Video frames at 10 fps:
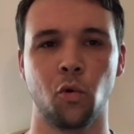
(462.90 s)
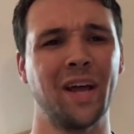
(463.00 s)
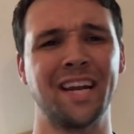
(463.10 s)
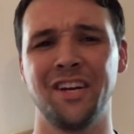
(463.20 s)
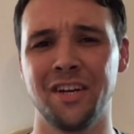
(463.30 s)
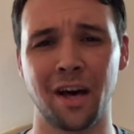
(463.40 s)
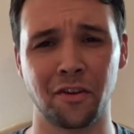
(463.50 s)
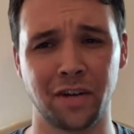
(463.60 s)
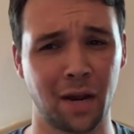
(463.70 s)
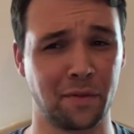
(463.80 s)
We had
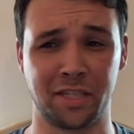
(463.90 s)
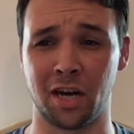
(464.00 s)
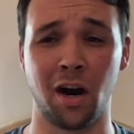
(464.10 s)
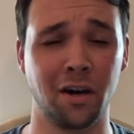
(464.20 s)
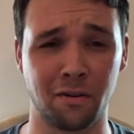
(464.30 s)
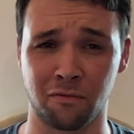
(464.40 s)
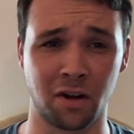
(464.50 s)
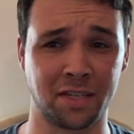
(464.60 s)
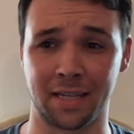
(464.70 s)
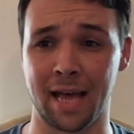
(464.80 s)
another night with a ton of
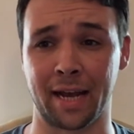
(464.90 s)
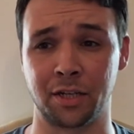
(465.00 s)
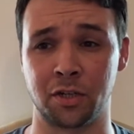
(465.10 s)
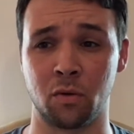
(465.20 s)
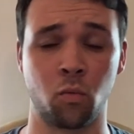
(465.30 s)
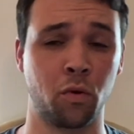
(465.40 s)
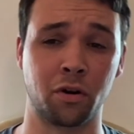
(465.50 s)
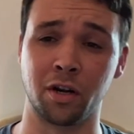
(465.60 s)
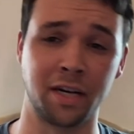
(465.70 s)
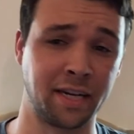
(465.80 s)
runs in Lancaster. We're
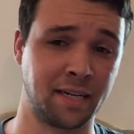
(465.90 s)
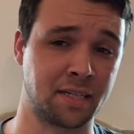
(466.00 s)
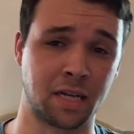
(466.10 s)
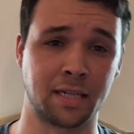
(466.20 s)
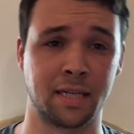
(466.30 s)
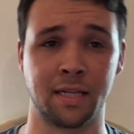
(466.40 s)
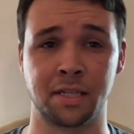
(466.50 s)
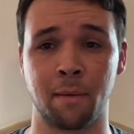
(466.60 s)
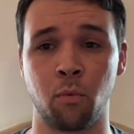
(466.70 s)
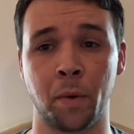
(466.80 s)
going to need to discuss it at
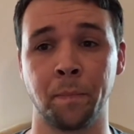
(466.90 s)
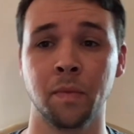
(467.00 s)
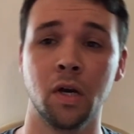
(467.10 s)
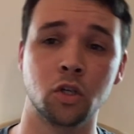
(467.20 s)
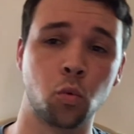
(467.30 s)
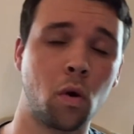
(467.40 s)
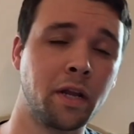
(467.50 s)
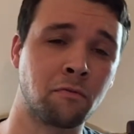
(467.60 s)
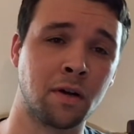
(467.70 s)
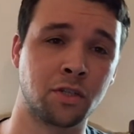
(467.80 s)
some point.
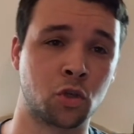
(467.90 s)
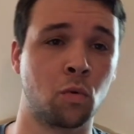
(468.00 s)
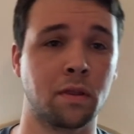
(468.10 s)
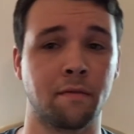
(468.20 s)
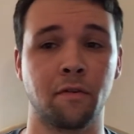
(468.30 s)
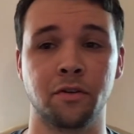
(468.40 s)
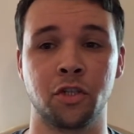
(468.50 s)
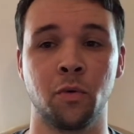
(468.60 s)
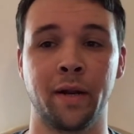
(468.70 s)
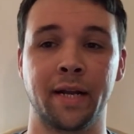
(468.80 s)
20 runs scored in the first
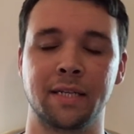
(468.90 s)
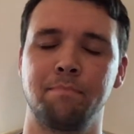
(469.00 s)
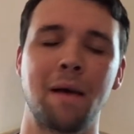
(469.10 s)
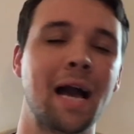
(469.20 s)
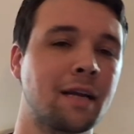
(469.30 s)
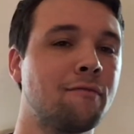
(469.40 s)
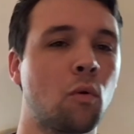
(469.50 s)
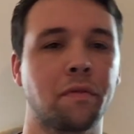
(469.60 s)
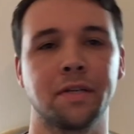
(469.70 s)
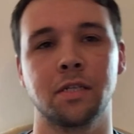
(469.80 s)
2 innings. Back and
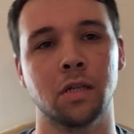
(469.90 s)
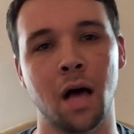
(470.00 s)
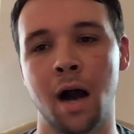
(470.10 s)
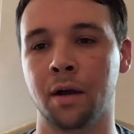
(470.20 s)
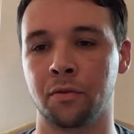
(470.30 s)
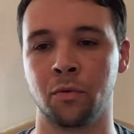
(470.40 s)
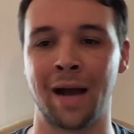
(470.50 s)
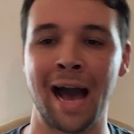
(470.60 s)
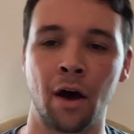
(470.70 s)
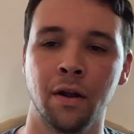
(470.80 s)
forth slog
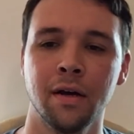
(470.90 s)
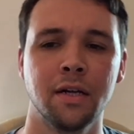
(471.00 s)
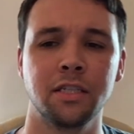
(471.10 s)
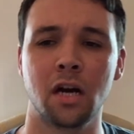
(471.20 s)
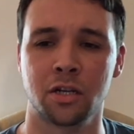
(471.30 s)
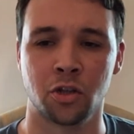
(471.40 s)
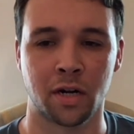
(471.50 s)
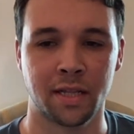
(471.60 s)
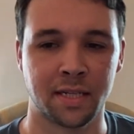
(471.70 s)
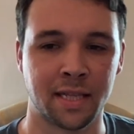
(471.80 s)
throughout. Ducks
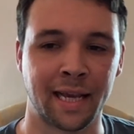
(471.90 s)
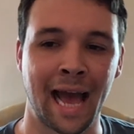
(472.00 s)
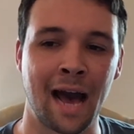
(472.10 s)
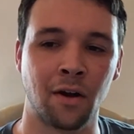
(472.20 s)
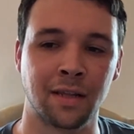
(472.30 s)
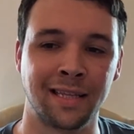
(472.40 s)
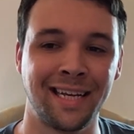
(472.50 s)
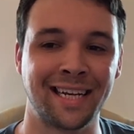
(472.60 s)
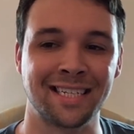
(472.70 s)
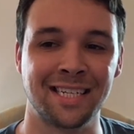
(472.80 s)
started this thing out
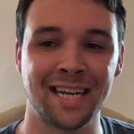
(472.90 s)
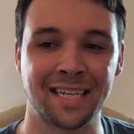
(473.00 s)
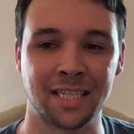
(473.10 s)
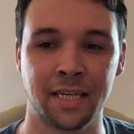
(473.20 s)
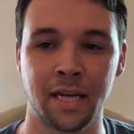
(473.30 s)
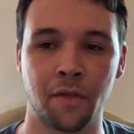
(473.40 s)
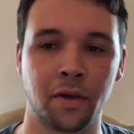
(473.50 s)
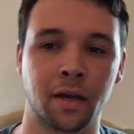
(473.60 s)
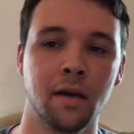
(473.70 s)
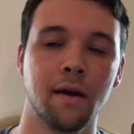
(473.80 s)
leading
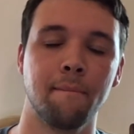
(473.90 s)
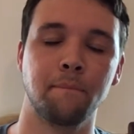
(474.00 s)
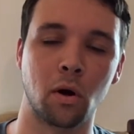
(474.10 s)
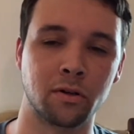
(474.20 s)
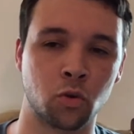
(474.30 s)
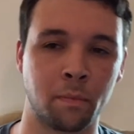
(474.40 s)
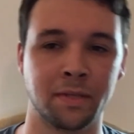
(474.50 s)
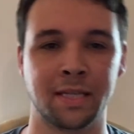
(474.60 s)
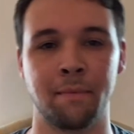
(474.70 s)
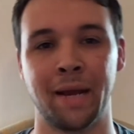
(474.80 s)
6-0.
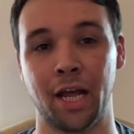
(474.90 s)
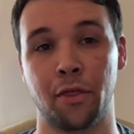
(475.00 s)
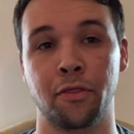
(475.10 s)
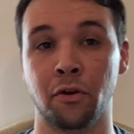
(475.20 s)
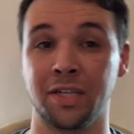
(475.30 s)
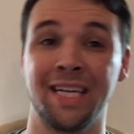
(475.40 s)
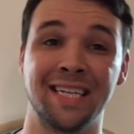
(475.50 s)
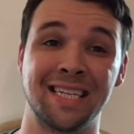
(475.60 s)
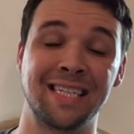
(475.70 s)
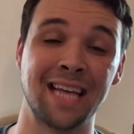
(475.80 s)
Barnstormers then made it
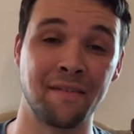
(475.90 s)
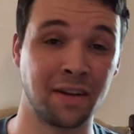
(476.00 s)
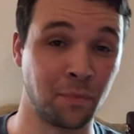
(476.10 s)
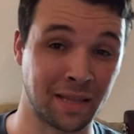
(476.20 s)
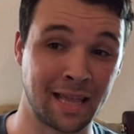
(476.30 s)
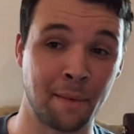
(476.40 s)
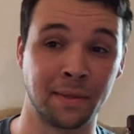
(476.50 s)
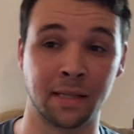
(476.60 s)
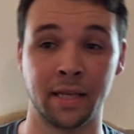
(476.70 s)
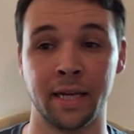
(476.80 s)
13-7 with them
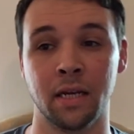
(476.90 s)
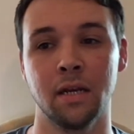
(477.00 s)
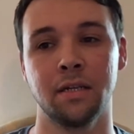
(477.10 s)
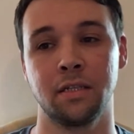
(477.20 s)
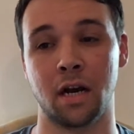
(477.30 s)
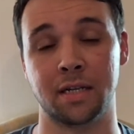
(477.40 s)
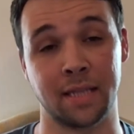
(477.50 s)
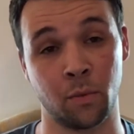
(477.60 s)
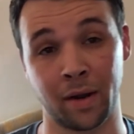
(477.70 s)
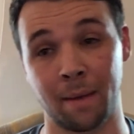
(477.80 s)
in the lead. Ducks
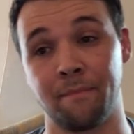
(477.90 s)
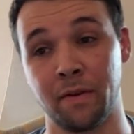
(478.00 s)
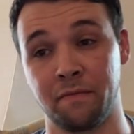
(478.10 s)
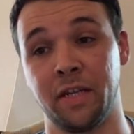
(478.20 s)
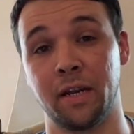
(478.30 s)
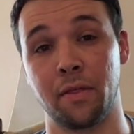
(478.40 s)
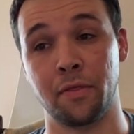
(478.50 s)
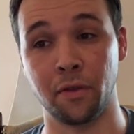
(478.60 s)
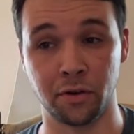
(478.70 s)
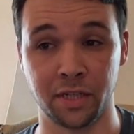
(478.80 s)
then went up
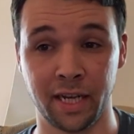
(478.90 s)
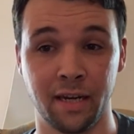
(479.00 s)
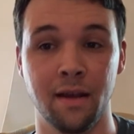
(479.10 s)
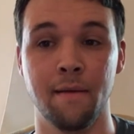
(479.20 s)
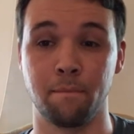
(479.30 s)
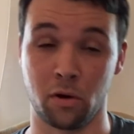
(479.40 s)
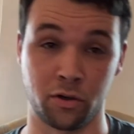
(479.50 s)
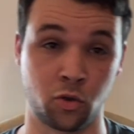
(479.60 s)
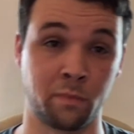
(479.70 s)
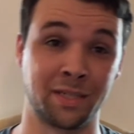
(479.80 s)
15-13.
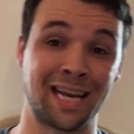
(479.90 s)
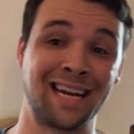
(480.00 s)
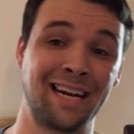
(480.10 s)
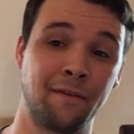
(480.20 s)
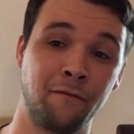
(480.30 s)
Barnstormers tied it at